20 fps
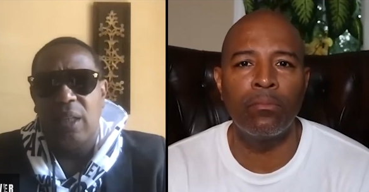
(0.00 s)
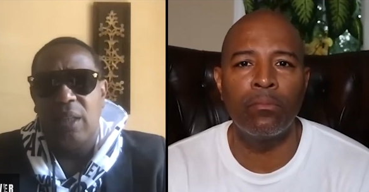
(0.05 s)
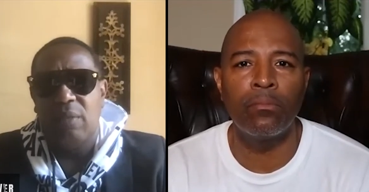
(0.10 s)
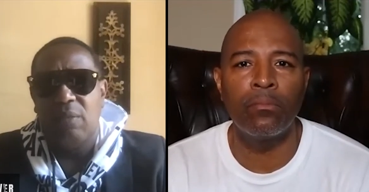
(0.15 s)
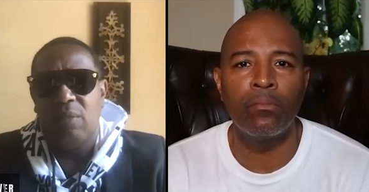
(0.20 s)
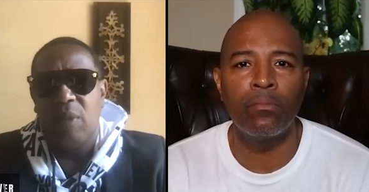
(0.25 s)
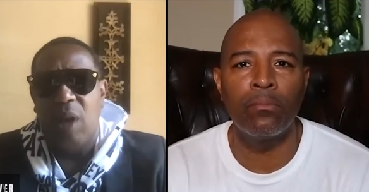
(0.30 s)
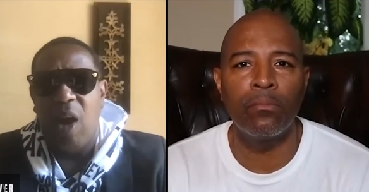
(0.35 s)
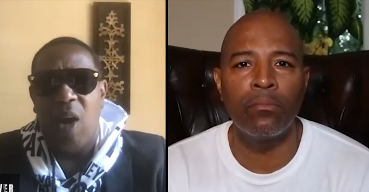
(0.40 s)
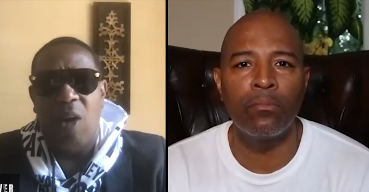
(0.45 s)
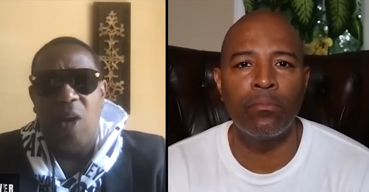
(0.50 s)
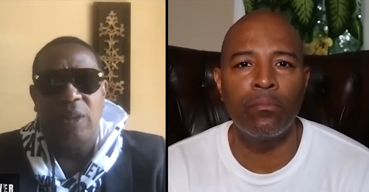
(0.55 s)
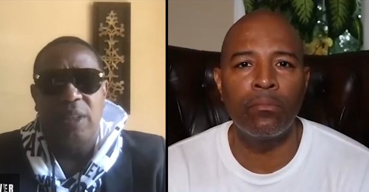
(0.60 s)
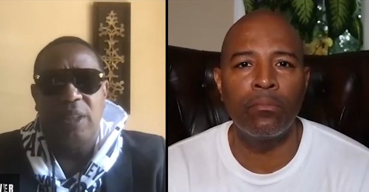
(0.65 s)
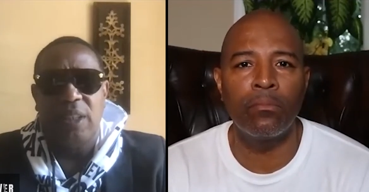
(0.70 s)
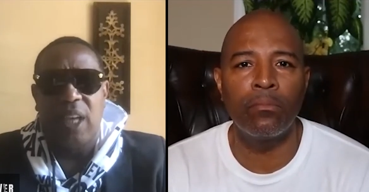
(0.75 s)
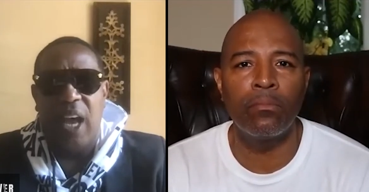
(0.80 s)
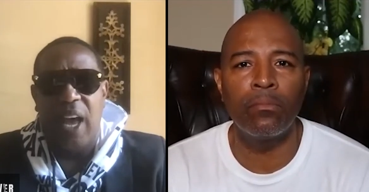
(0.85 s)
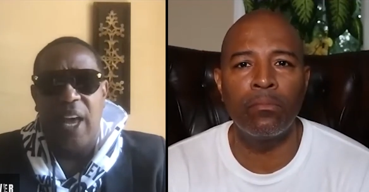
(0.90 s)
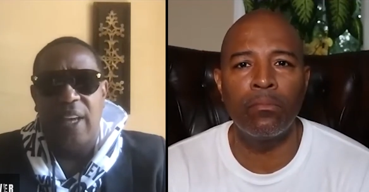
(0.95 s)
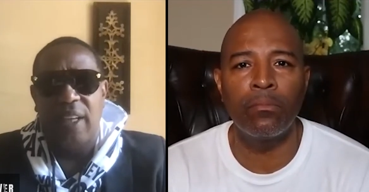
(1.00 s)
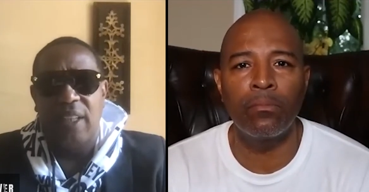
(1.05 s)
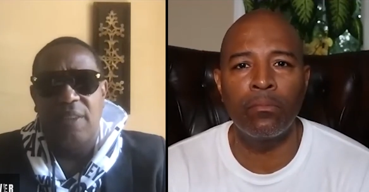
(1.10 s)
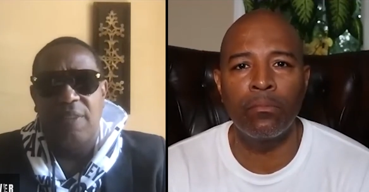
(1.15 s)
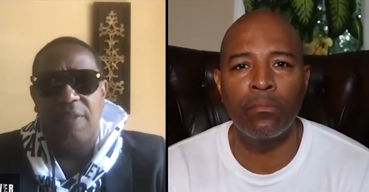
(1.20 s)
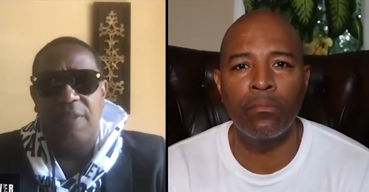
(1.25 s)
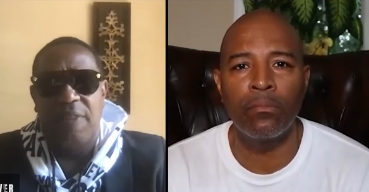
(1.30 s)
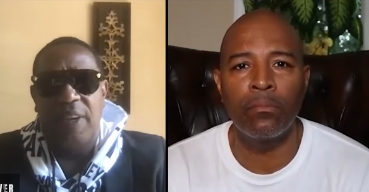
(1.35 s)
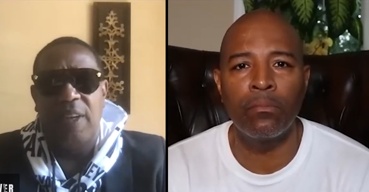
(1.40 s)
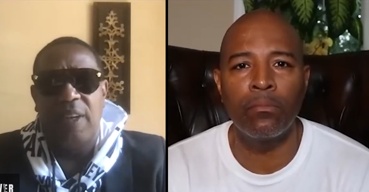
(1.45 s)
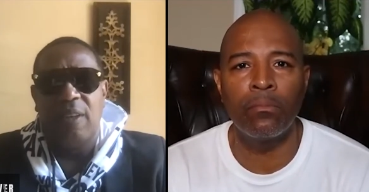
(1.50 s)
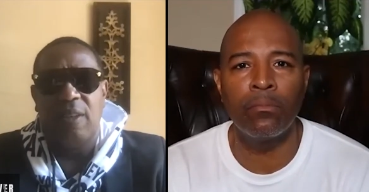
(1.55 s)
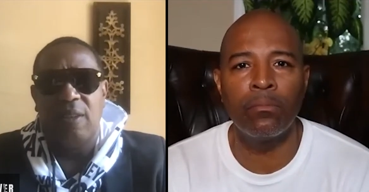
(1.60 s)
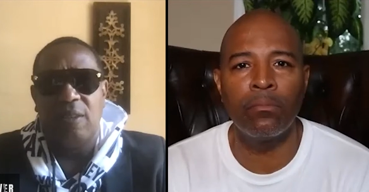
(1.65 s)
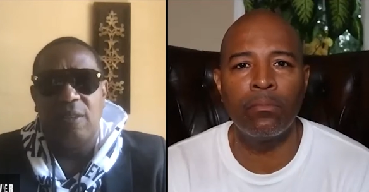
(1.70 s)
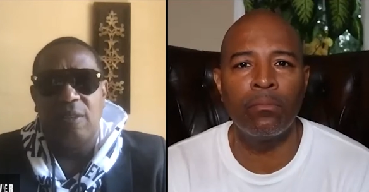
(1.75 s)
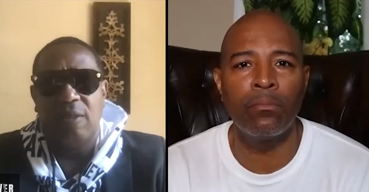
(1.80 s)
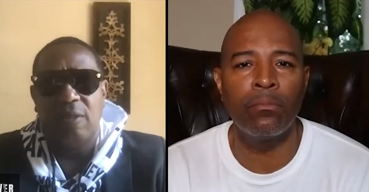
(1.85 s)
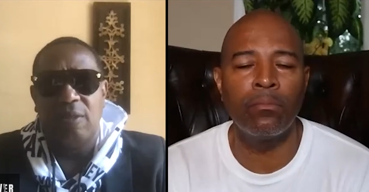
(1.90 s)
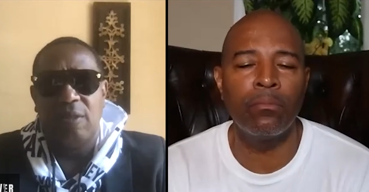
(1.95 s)
Speaker 1: all these guys failed
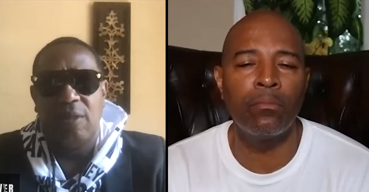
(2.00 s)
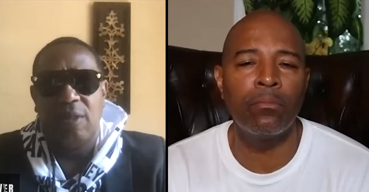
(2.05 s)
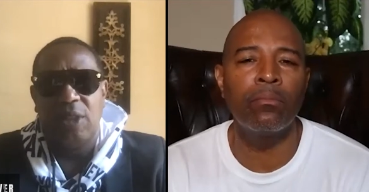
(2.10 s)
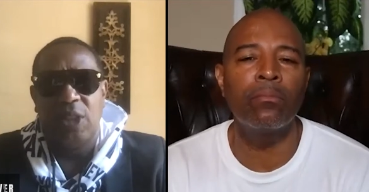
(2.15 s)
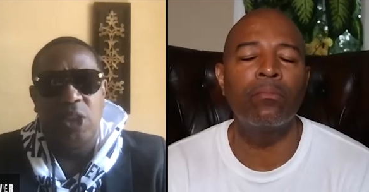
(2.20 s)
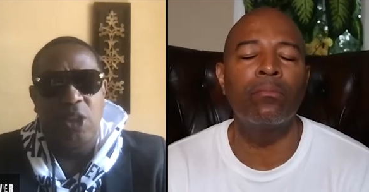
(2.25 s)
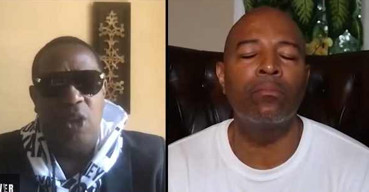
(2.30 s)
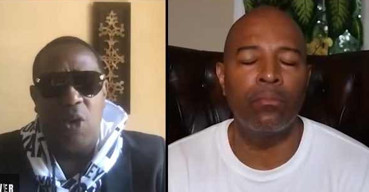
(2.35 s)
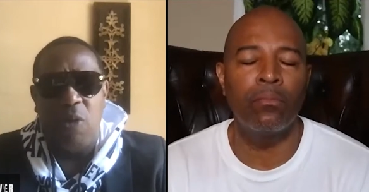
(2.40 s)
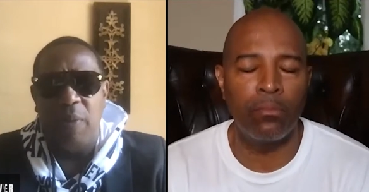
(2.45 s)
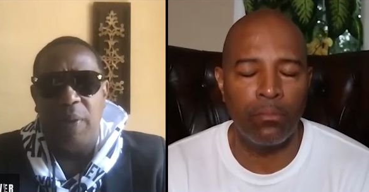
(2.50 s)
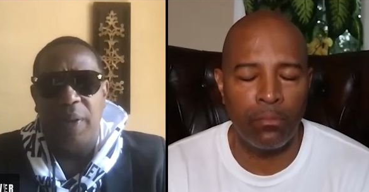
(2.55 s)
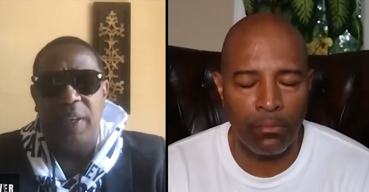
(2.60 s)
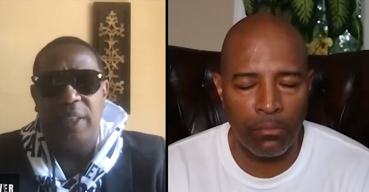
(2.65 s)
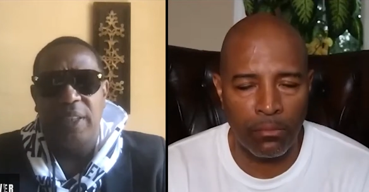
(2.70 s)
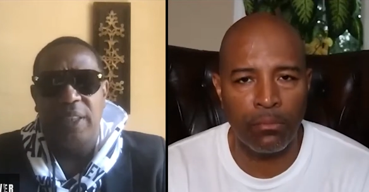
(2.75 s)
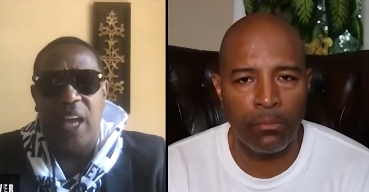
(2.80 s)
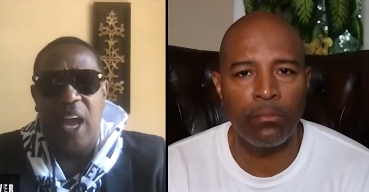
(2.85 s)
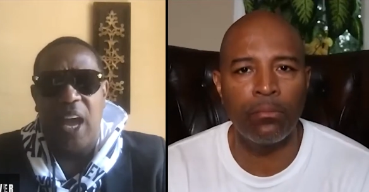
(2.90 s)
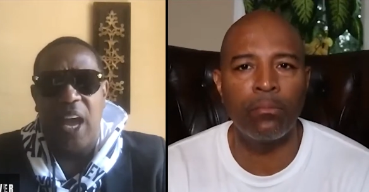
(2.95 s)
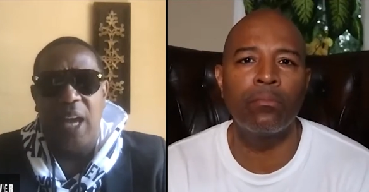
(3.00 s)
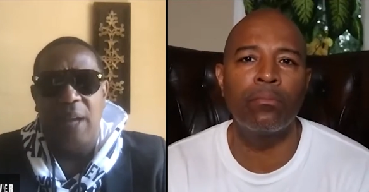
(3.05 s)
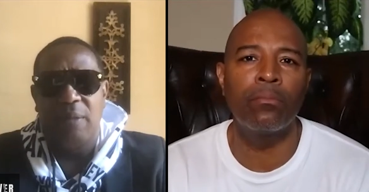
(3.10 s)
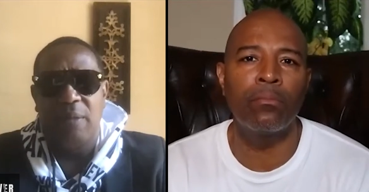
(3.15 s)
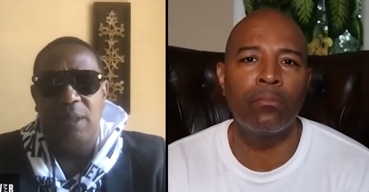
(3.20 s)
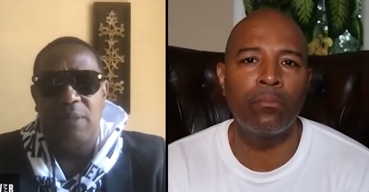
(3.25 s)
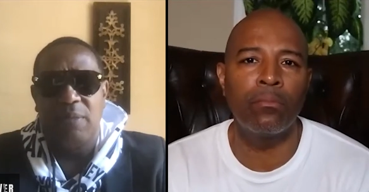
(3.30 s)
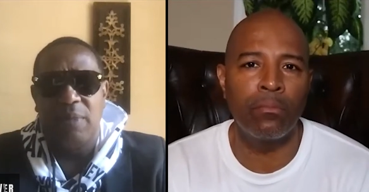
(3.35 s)
so many times